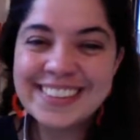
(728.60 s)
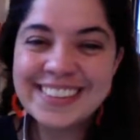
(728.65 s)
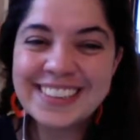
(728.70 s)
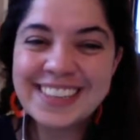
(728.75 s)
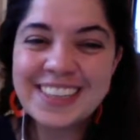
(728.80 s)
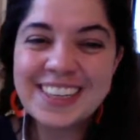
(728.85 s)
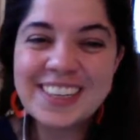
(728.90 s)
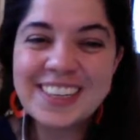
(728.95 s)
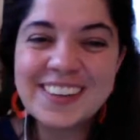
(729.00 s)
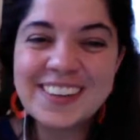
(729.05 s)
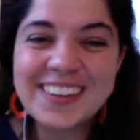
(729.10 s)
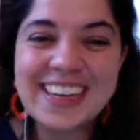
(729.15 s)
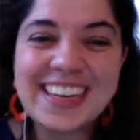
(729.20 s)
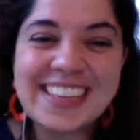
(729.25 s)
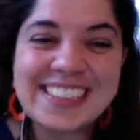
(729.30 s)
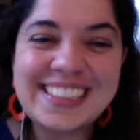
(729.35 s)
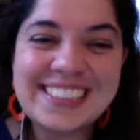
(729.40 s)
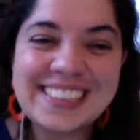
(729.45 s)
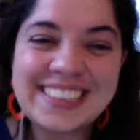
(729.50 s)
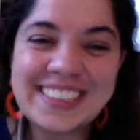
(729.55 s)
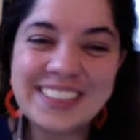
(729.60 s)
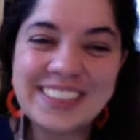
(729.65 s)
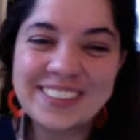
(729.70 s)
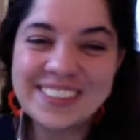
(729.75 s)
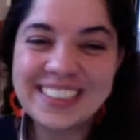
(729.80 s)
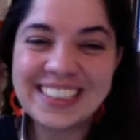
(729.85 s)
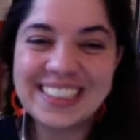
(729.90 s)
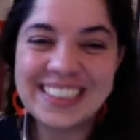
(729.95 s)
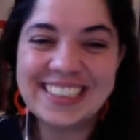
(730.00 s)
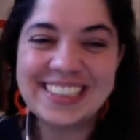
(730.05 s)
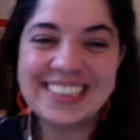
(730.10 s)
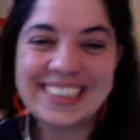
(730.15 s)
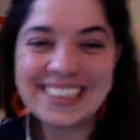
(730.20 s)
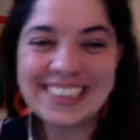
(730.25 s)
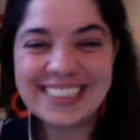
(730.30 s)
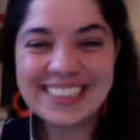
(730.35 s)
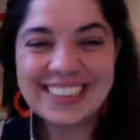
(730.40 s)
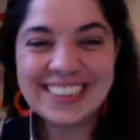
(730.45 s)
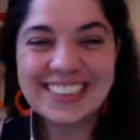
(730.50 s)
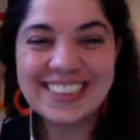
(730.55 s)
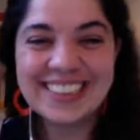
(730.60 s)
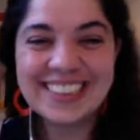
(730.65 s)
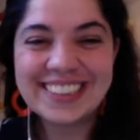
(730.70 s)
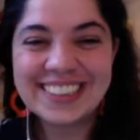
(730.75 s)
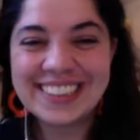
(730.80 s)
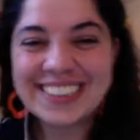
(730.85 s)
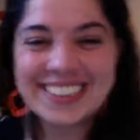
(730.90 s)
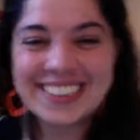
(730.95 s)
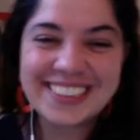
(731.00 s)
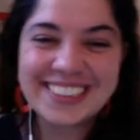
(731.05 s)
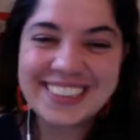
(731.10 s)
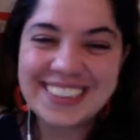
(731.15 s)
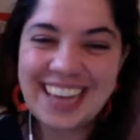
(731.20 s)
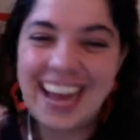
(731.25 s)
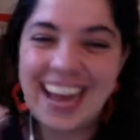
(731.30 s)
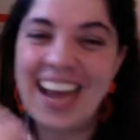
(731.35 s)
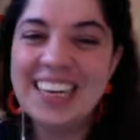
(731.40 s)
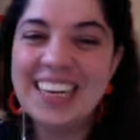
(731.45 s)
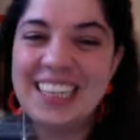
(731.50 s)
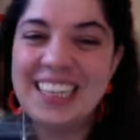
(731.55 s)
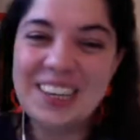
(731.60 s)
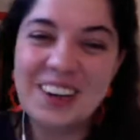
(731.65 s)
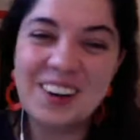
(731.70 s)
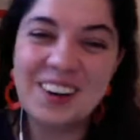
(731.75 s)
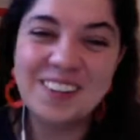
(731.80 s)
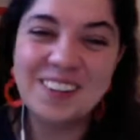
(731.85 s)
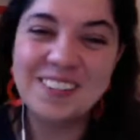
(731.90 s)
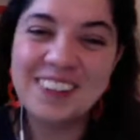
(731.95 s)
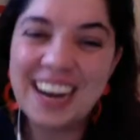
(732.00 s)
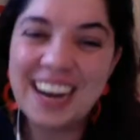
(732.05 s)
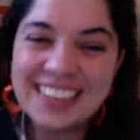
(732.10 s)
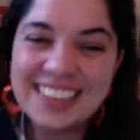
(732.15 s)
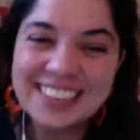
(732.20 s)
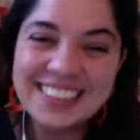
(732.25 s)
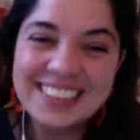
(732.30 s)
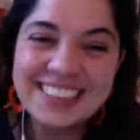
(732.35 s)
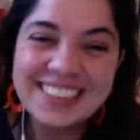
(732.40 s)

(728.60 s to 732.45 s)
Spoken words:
Look at this cuteness. I know, right?